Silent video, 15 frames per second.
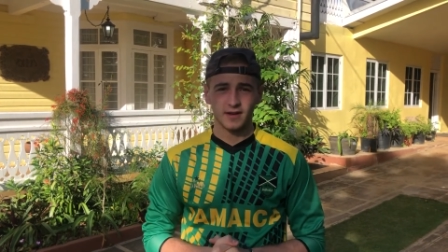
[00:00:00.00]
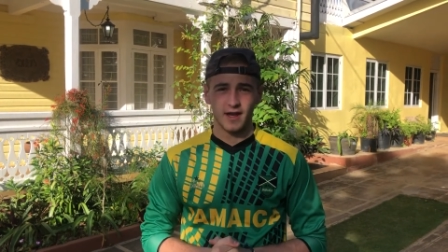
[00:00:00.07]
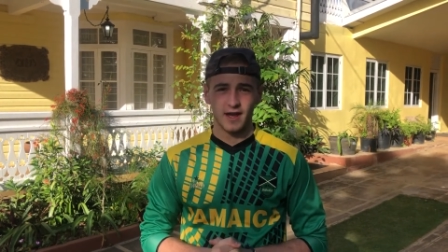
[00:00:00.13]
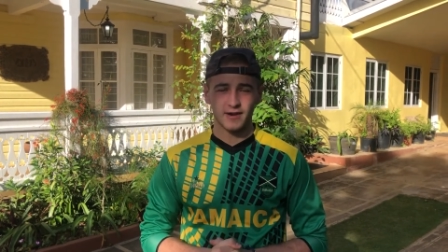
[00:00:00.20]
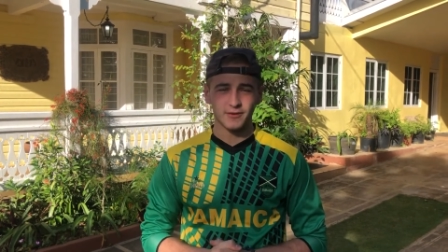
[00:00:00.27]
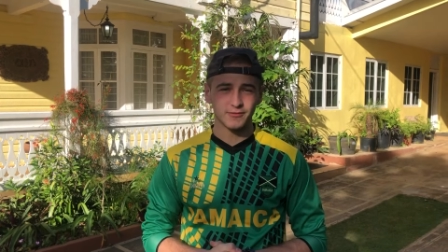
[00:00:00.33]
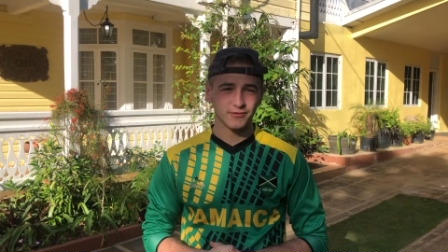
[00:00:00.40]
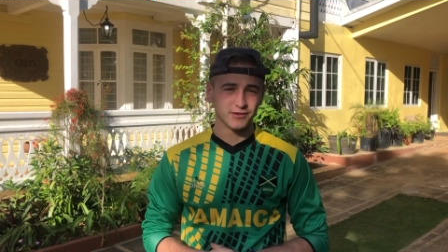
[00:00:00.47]
I
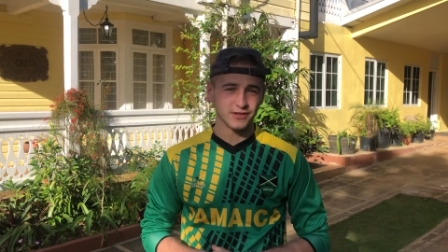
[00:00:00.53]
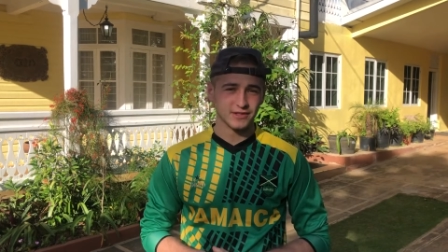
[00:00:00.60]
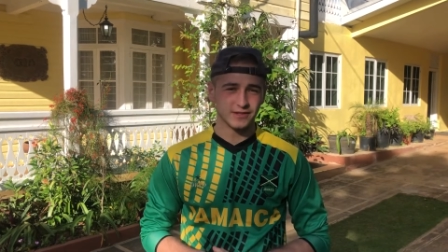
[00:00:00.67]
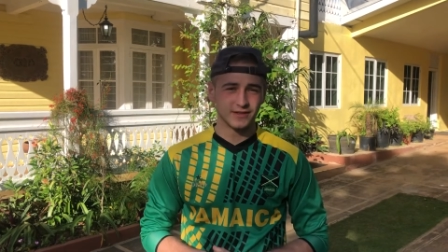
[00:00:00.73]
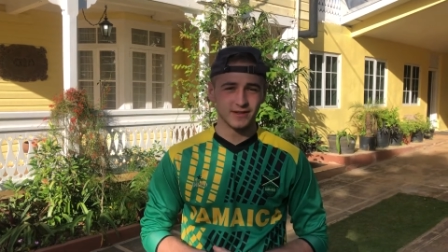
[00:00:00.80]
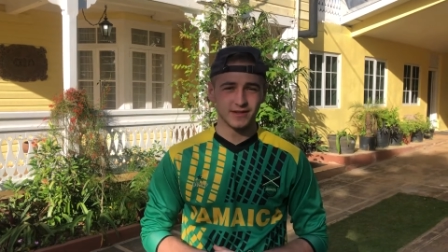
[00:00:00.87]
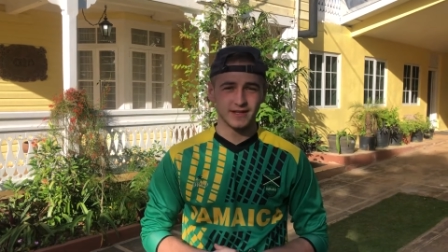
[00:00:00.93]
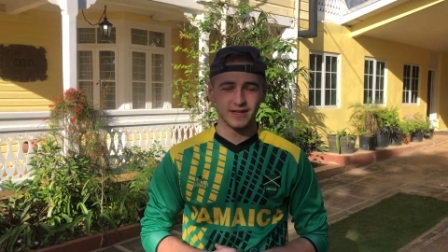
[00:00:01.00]
don't really
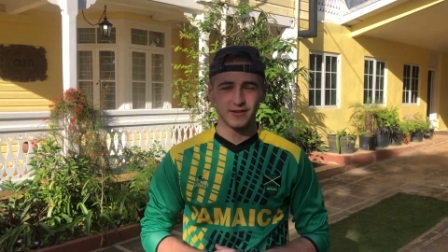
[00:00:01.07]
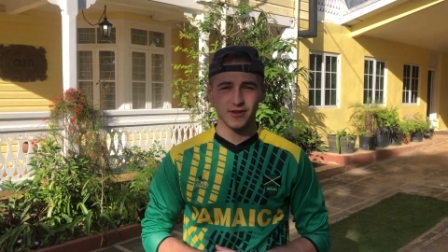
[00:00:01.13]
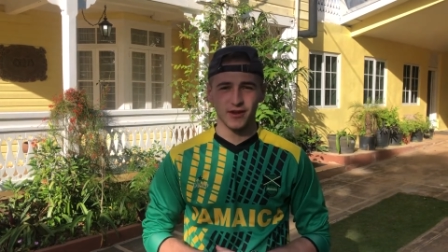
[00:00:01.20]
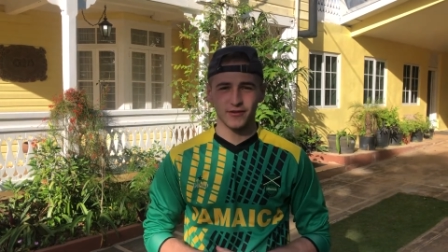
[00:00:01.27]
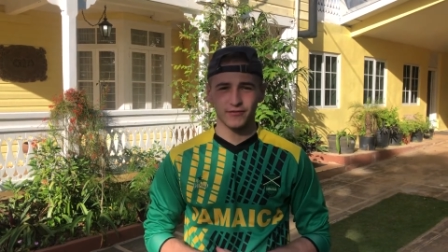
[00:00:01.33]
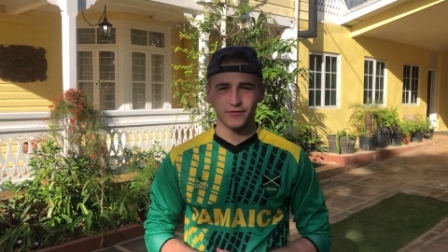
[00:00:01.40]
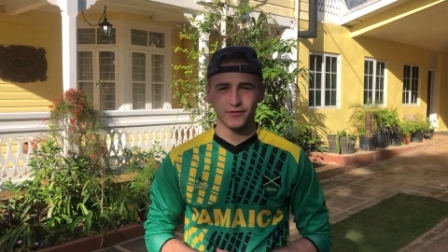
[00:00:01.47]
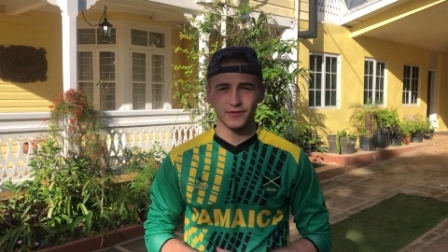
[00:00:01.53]
eat a lot
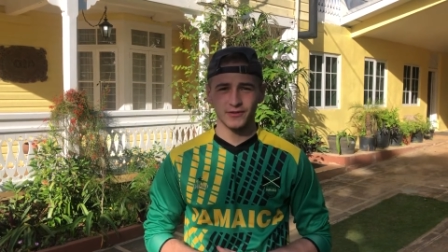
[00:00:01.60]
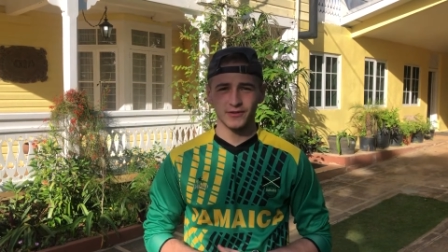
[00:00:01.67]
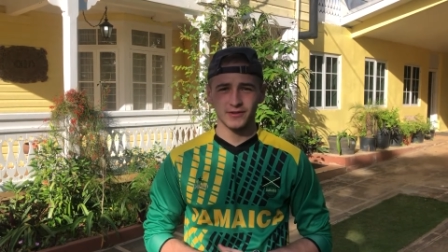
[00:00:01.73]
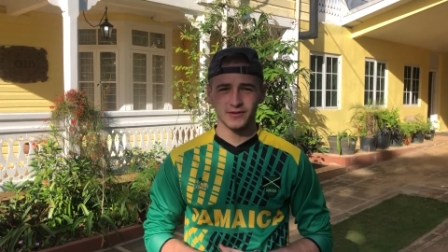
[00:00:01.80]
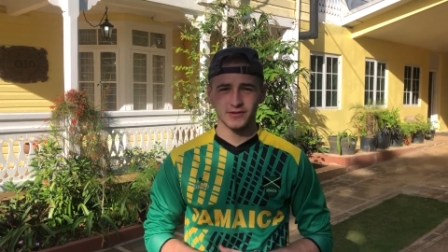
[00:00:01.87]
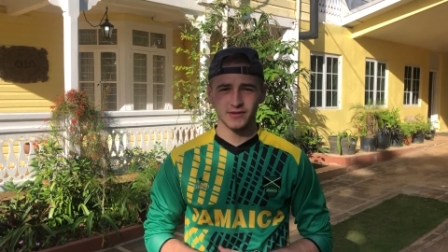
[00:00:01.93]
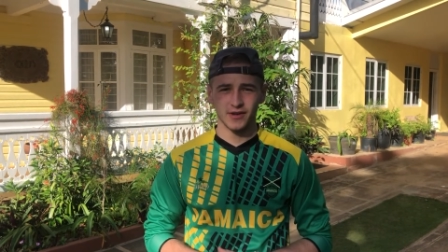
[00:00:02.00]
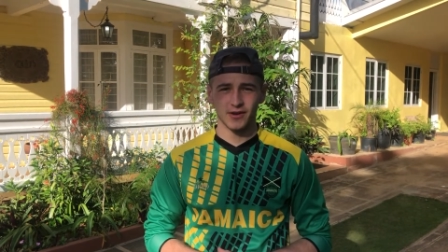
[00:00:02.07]
of food,
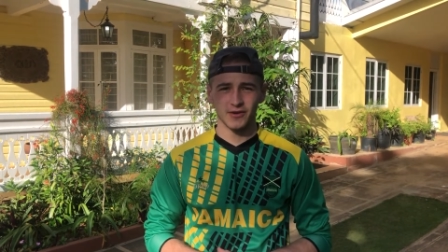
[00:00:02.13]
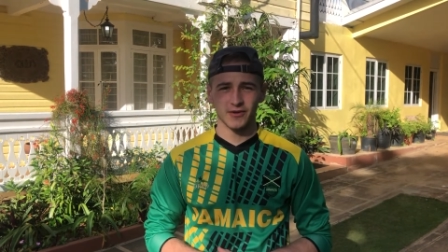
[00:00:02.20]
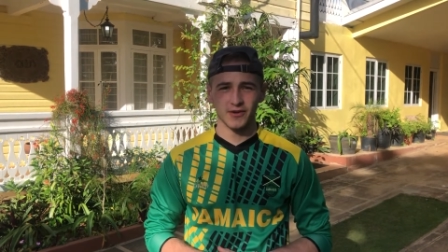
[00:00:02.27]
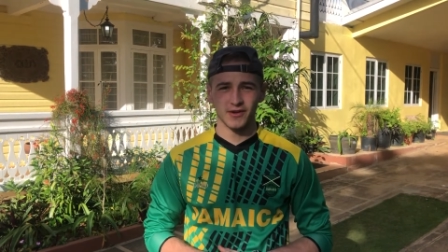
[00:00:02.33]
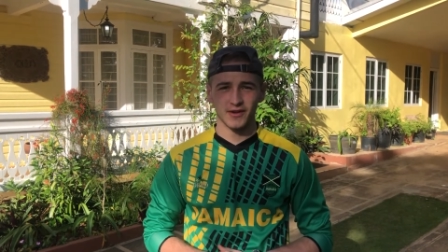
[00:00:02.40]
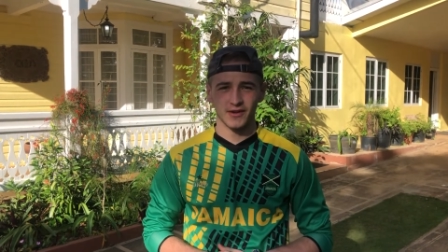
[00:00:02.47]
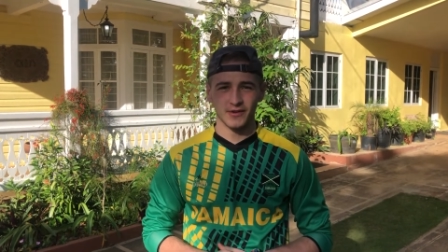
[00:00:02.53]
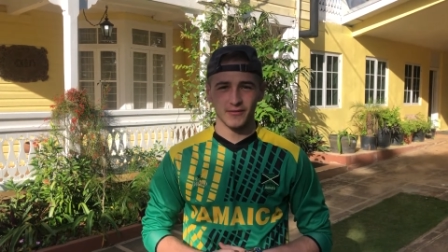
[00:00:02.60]
so
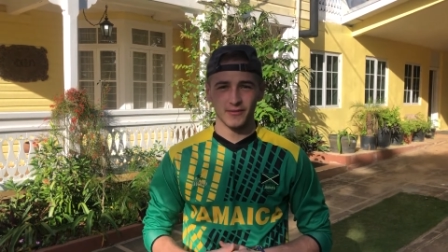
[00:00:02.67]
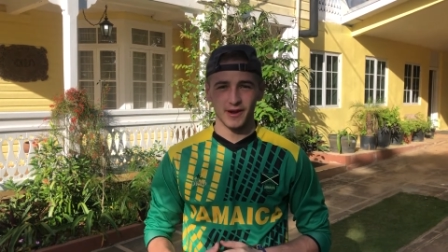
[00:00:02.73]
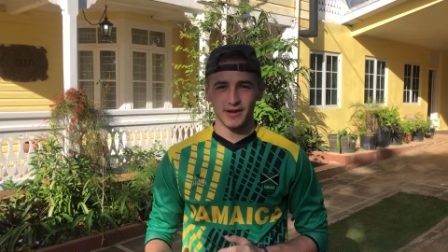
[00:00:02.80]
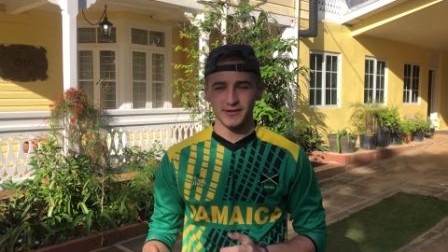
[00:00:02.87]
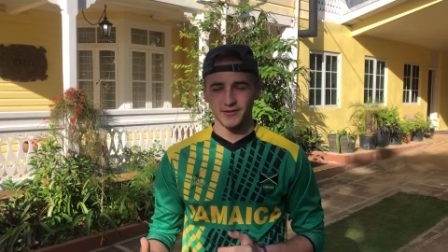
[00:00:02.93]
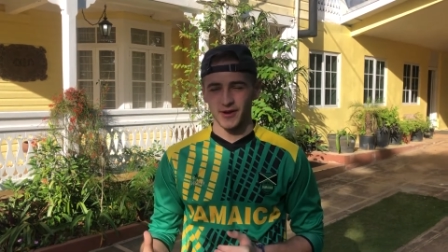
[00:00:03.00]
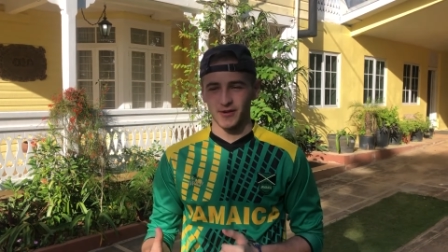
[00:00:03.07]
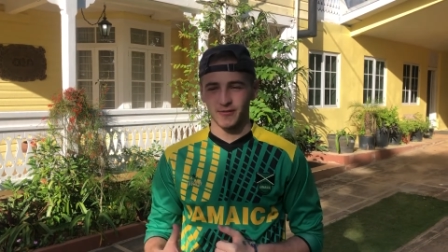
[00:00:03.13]
when I
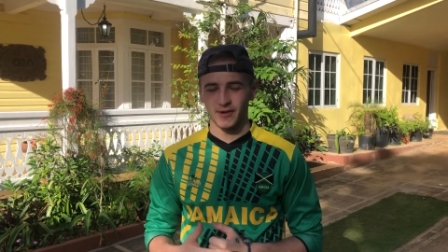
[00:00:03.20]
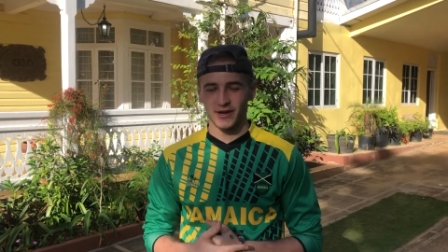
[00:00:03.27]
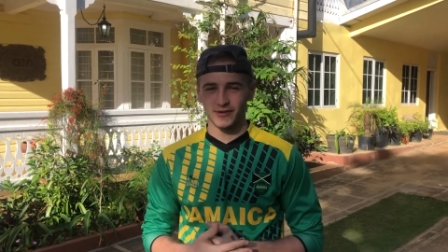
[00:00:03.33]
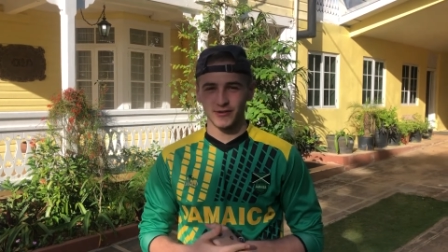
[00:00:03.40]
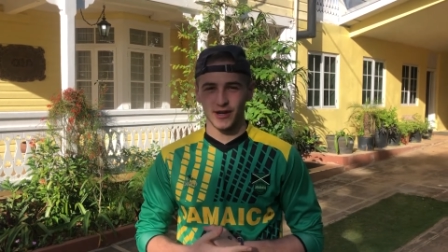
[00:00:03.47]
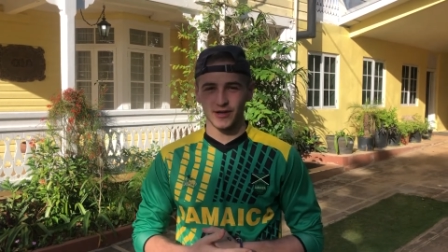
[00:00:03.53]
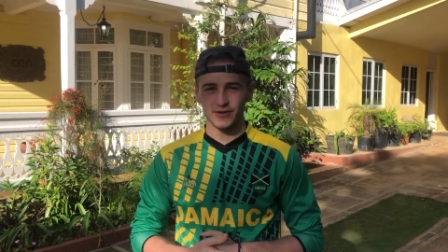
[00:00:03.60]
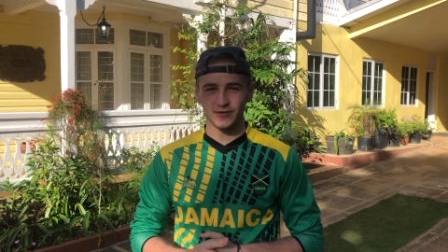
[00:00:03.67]
tried when I
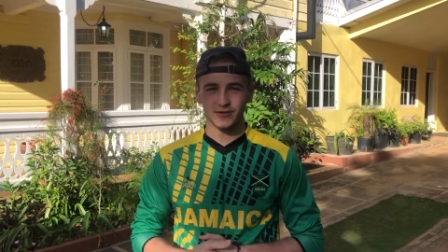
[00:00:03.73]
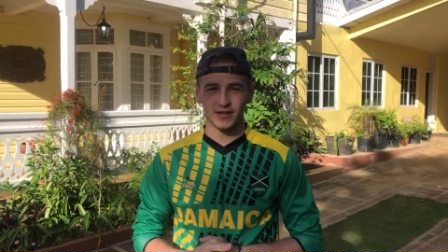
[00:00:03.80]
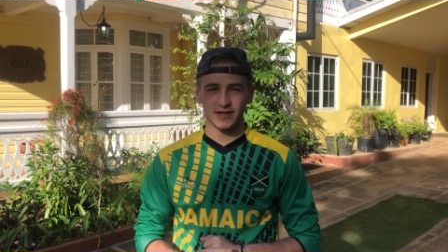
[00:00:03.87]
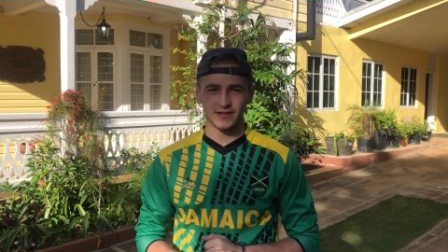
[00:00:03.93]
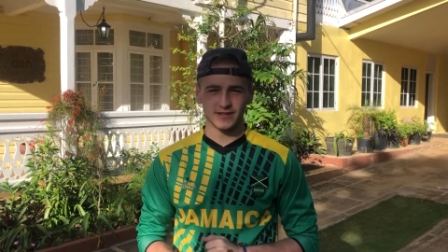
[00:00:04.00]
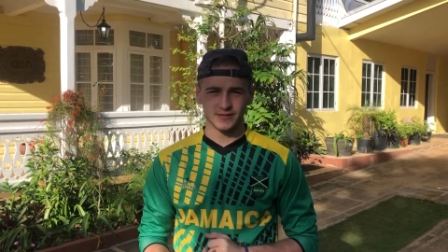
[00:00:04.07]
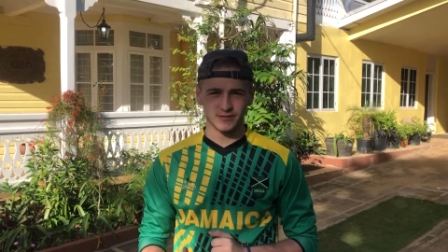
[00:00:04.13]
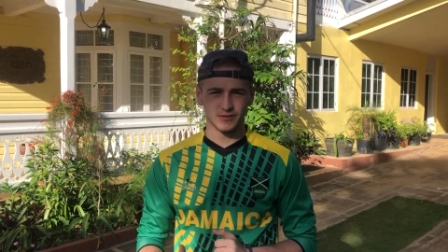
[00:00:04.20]
tried new
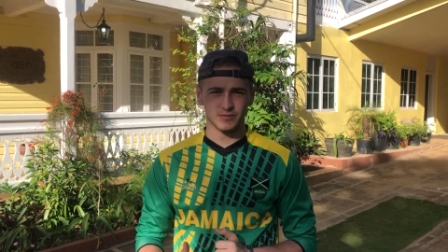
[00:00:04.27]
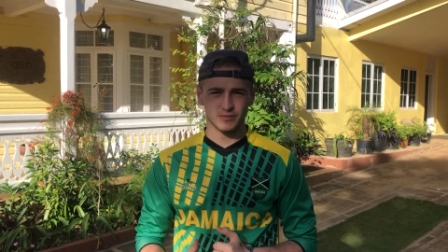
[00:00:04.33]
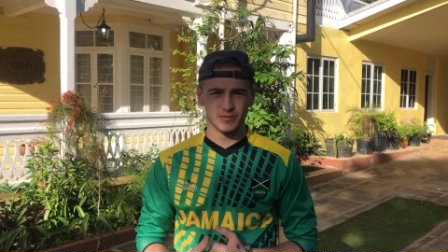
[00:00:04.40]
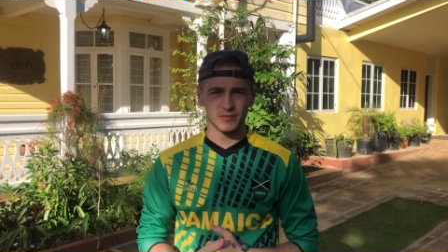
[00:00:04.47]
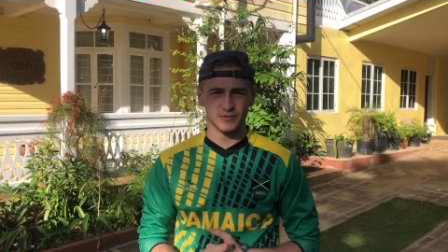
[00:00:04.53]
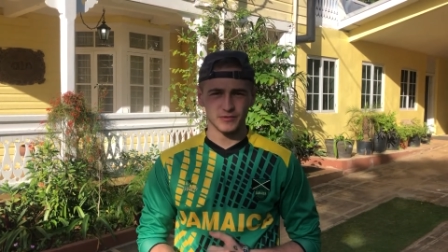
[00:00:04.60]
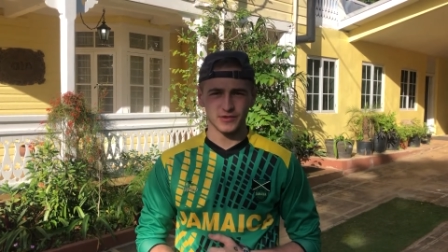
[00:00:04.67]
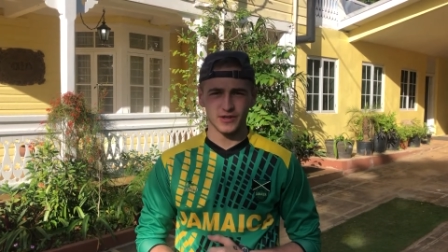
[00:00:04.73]
things, it was
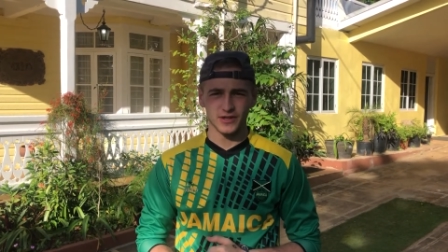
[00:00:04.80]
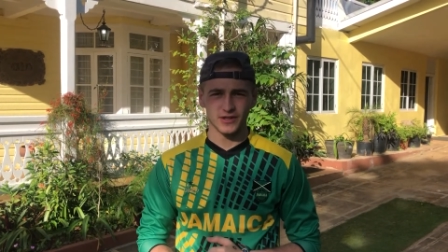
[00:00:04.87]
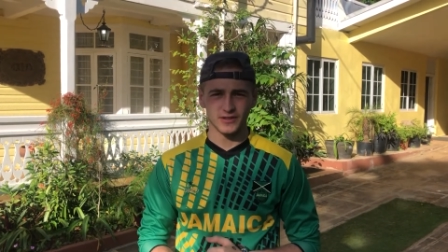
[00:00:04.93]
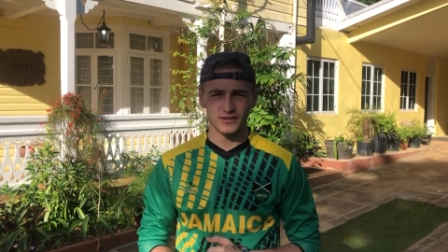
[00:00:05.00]
it was good.